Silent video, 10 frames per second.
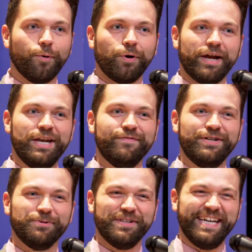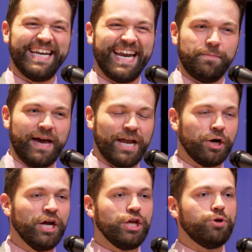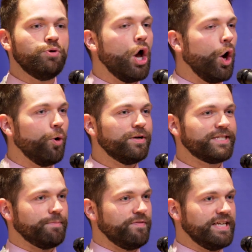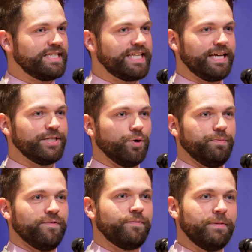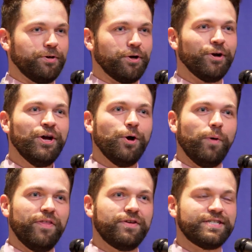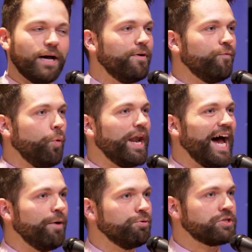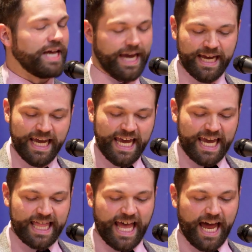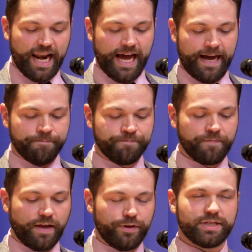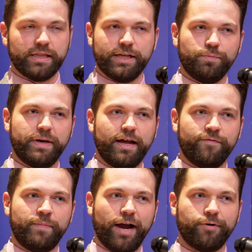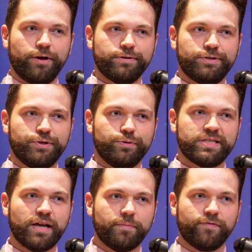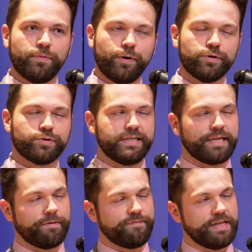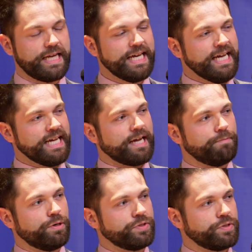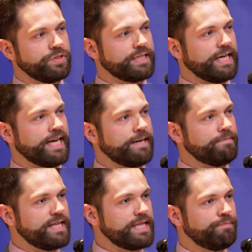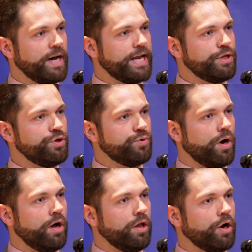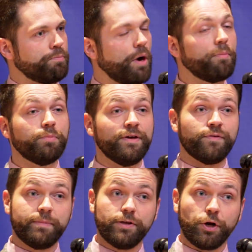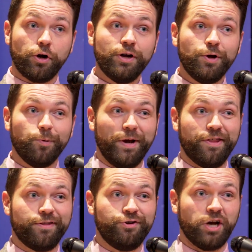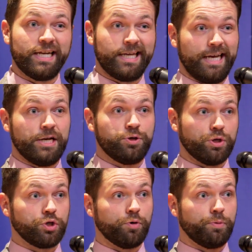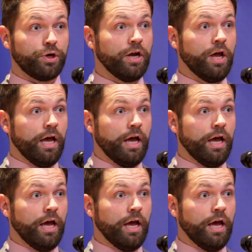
or individually in any manner, you know some of these things. You'll be familiar with some of what I will say in that. Um, there's a little bit of background to some of the poetry, some of the composers, um, but you all are probably familiar with John Donne and George Herbert